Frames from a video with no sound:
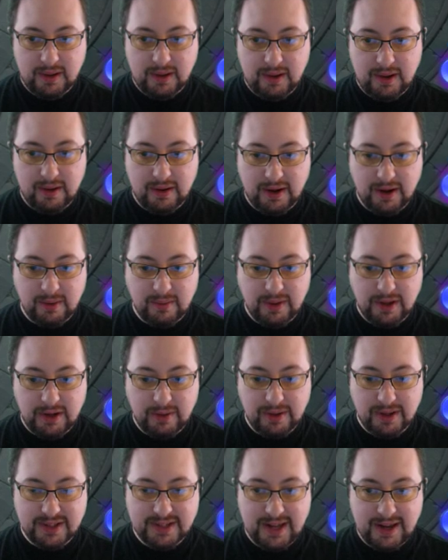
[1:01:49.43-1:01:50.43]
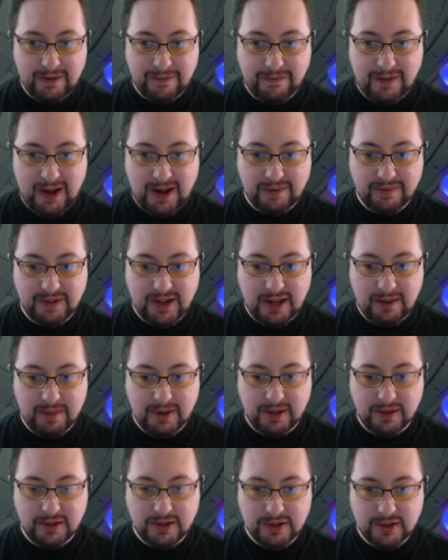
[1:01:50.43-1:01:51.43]
All right, well, I don't want to take 5
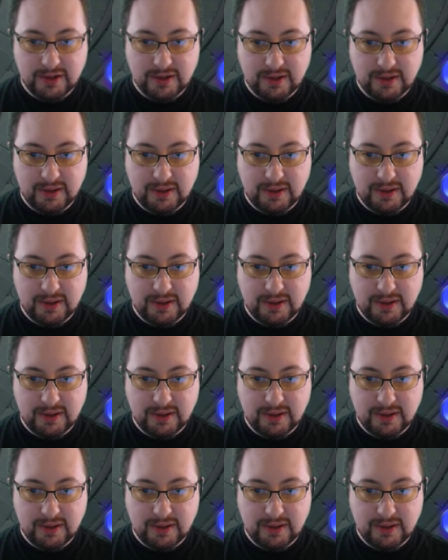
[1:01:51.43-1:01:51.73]
damage.